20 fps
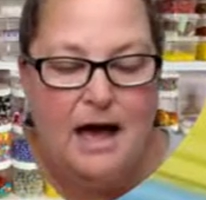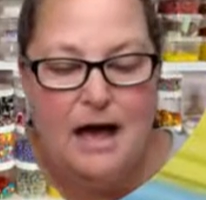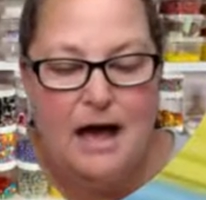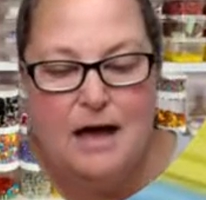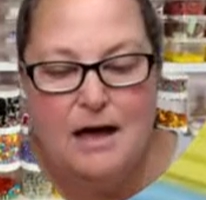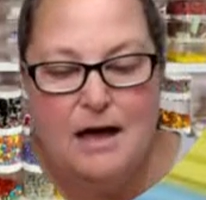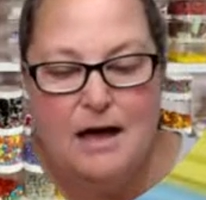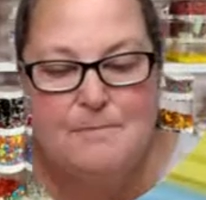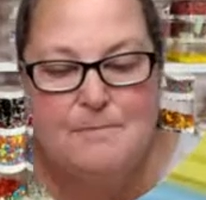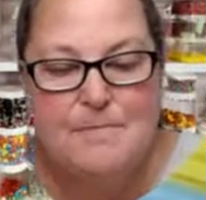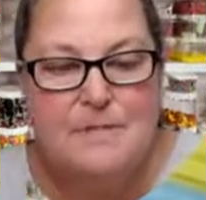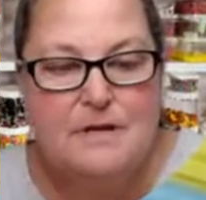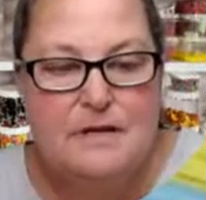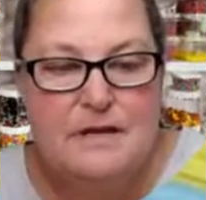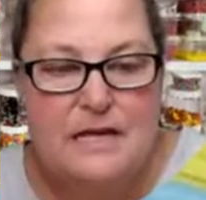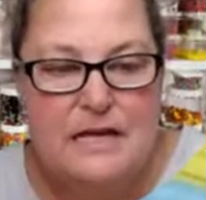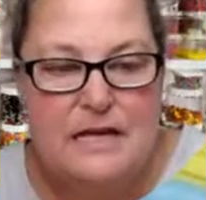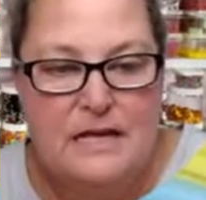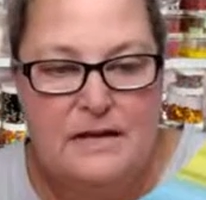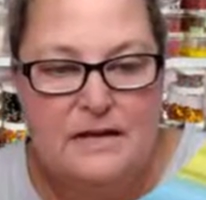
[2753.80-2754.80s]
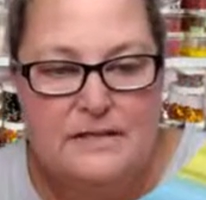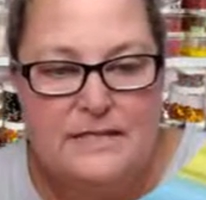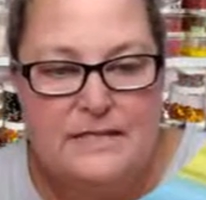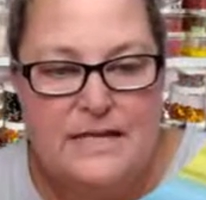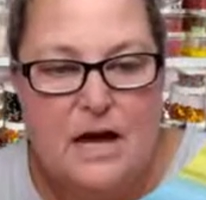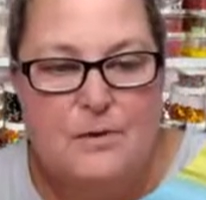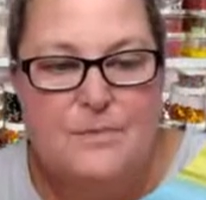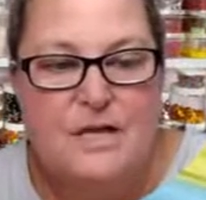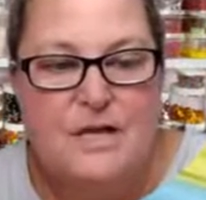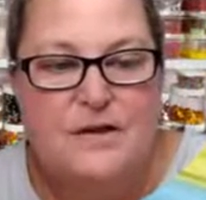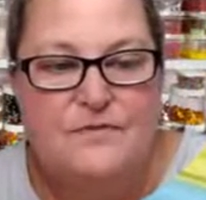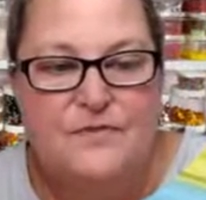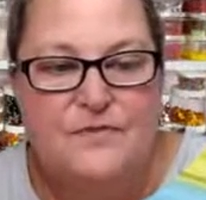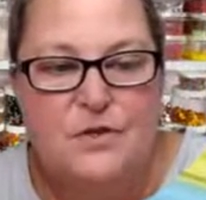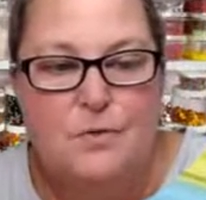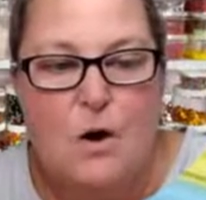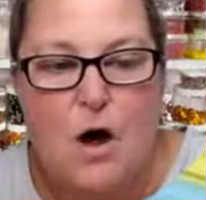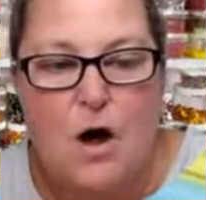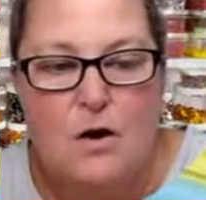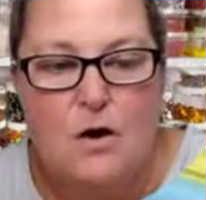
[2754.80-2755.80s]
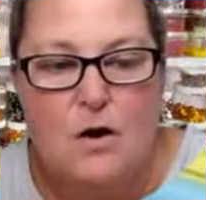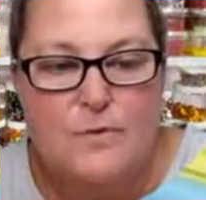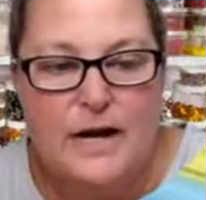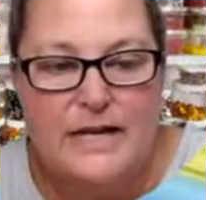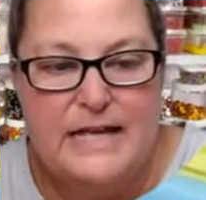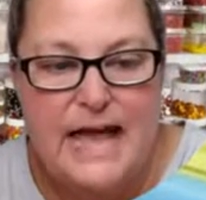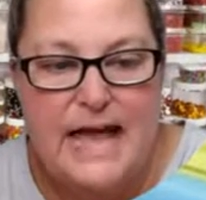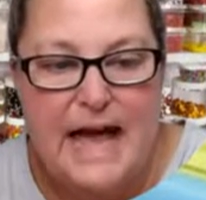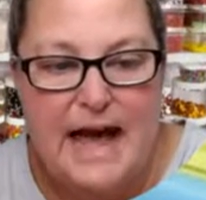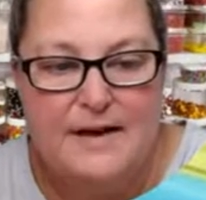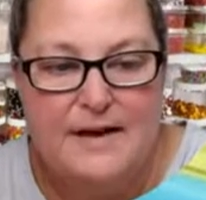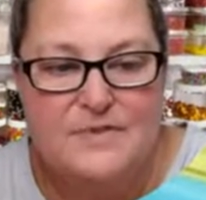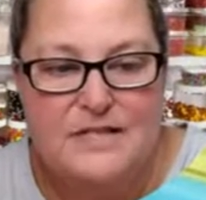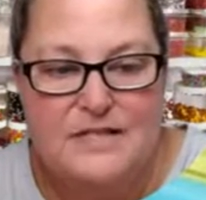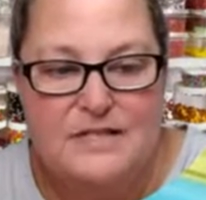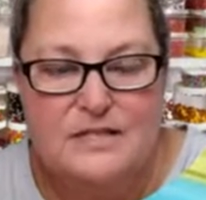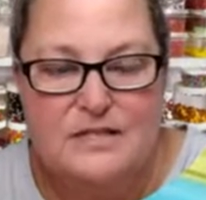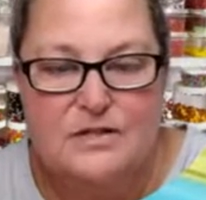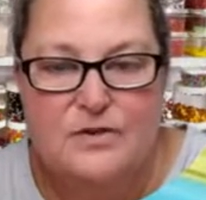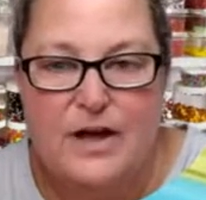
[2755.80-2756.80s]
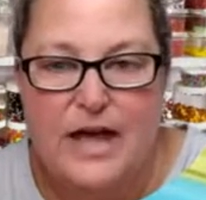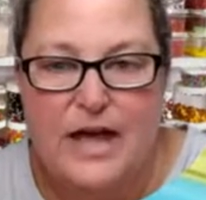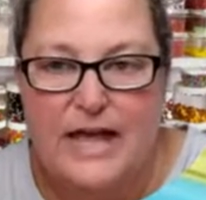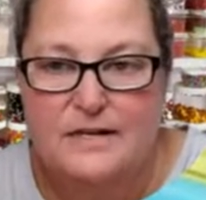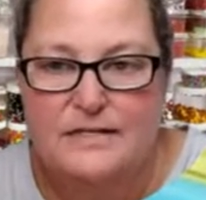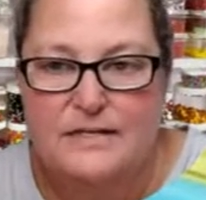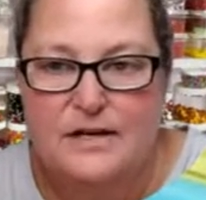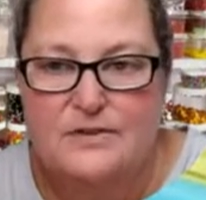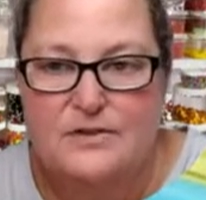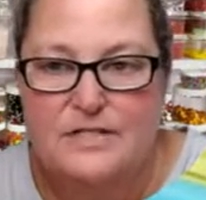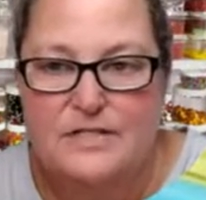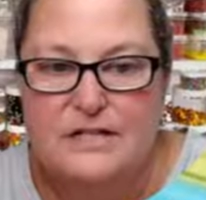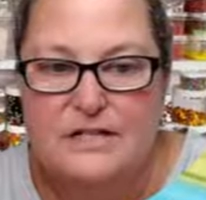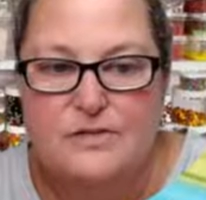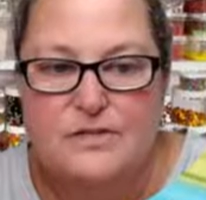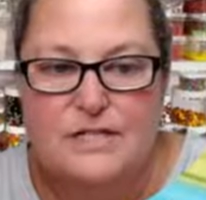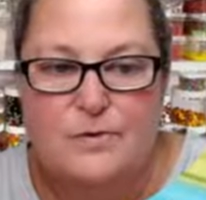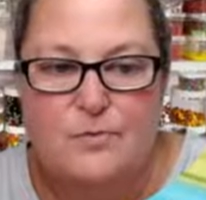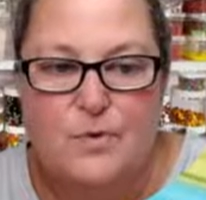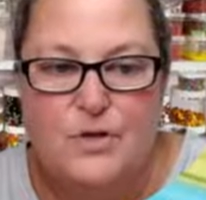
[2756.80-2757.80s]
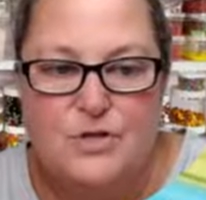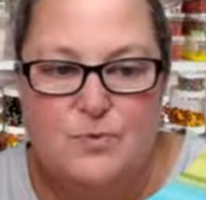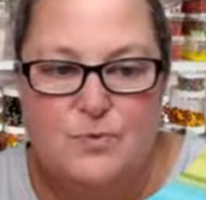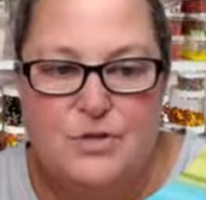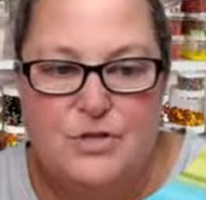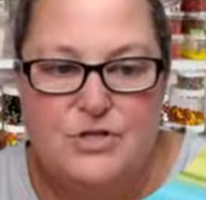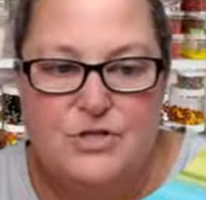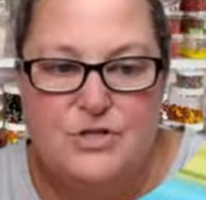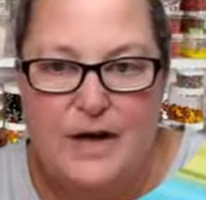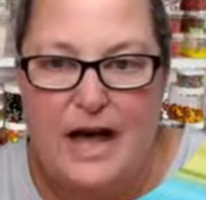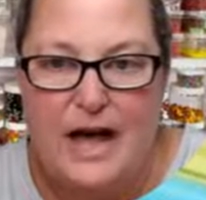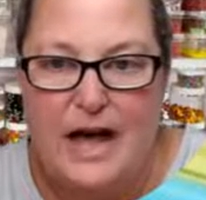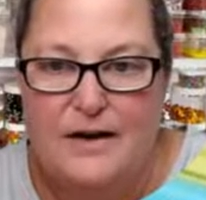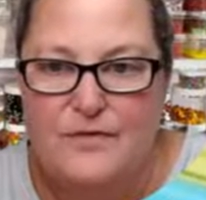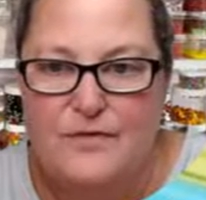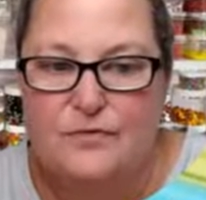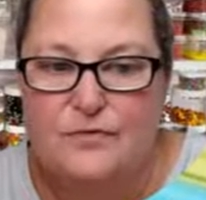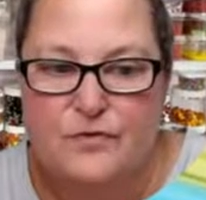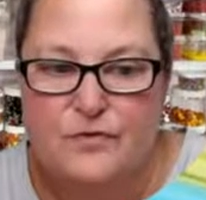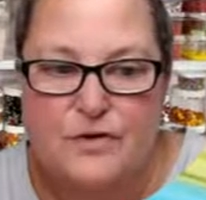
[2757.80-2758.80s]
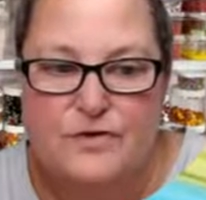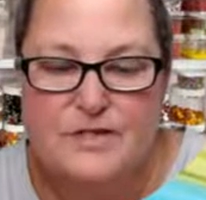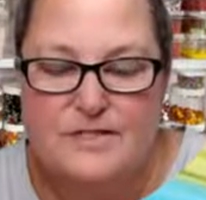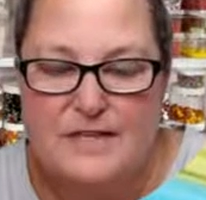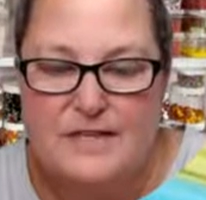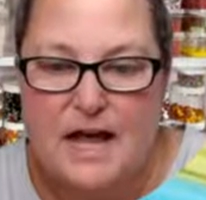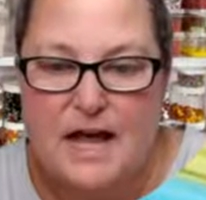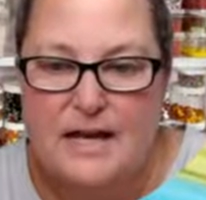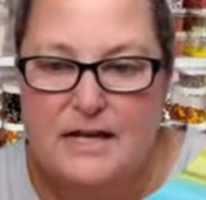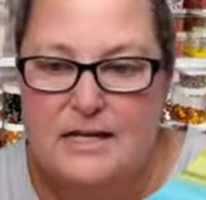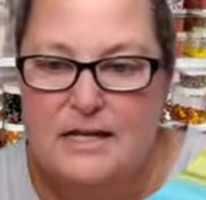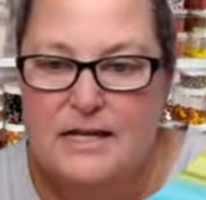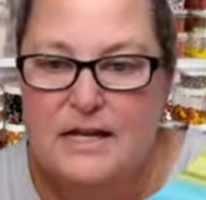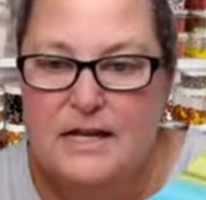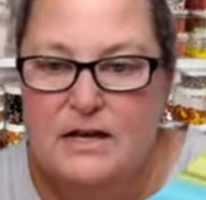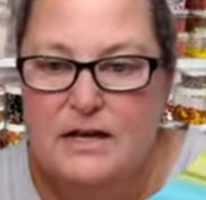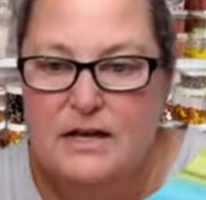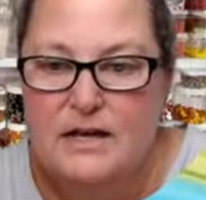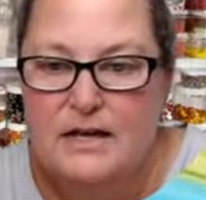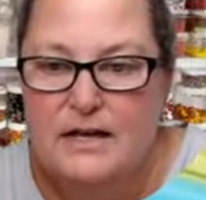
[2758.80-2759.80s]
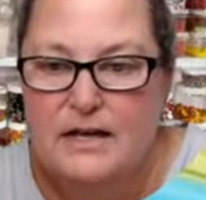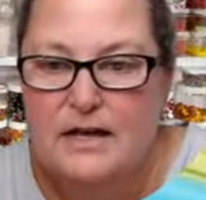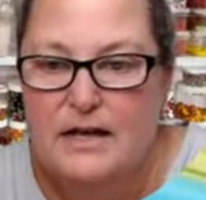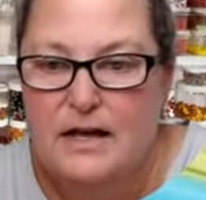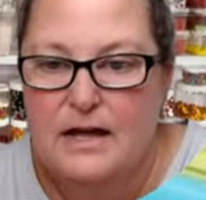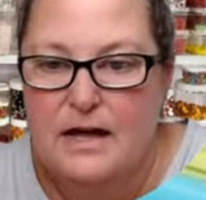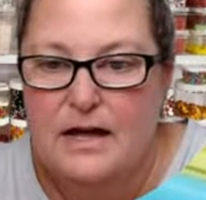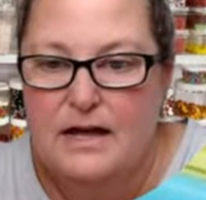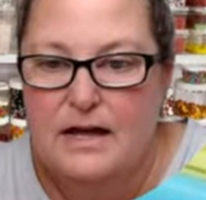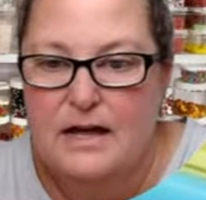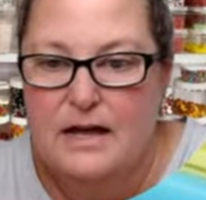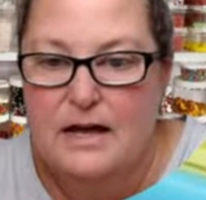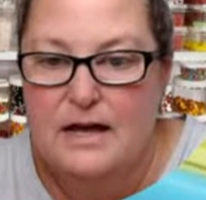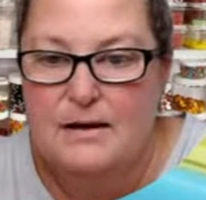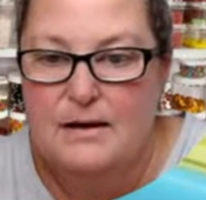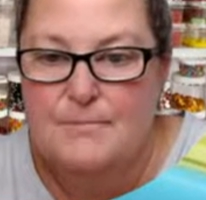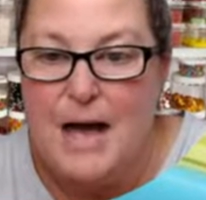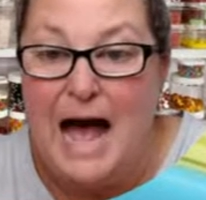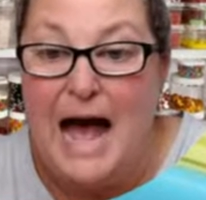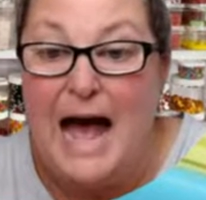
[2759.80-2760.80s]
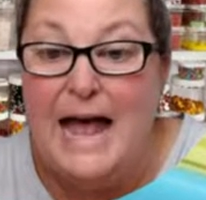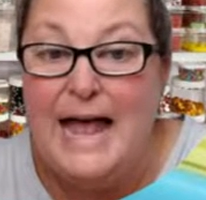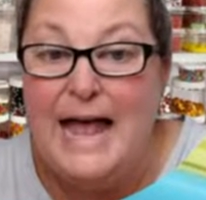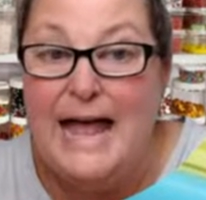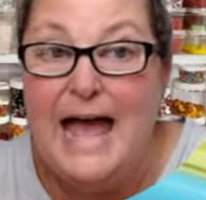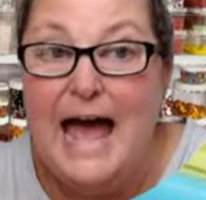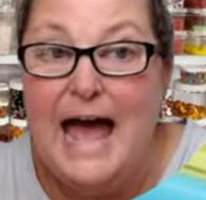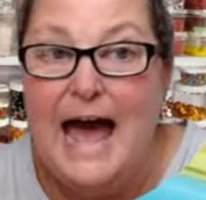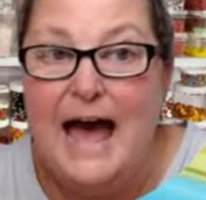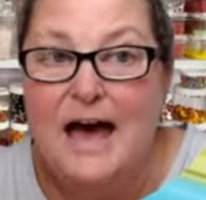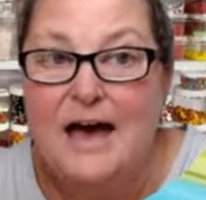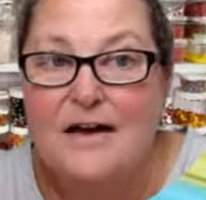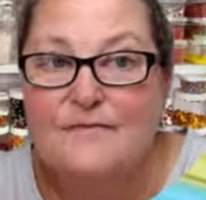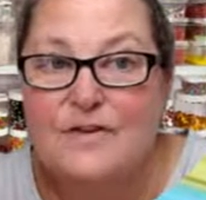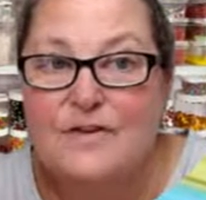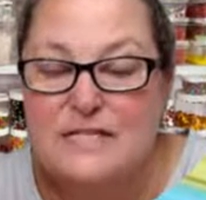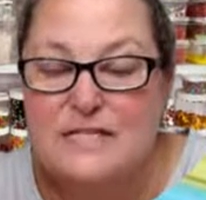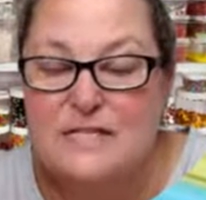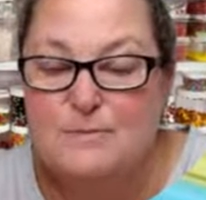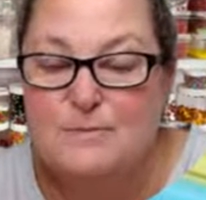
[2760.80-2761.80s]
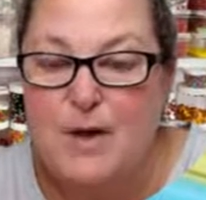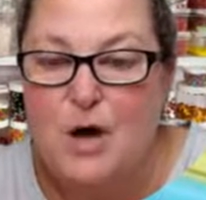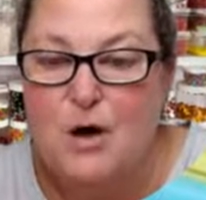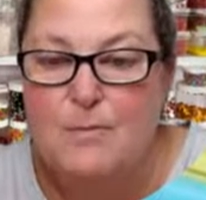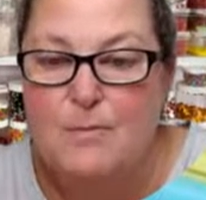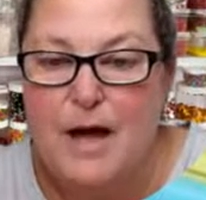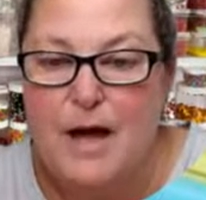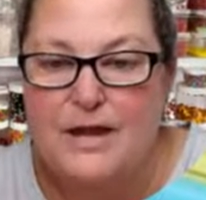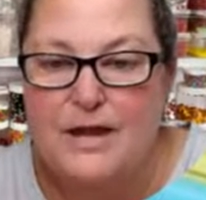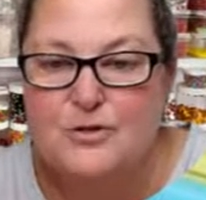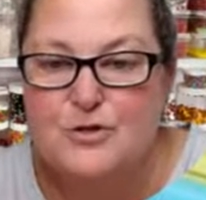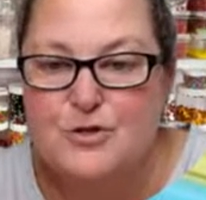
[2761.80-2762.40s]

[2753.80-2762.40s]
me if you already have these little handheld deals and which ones you have over on the side. I have a Spellbinders,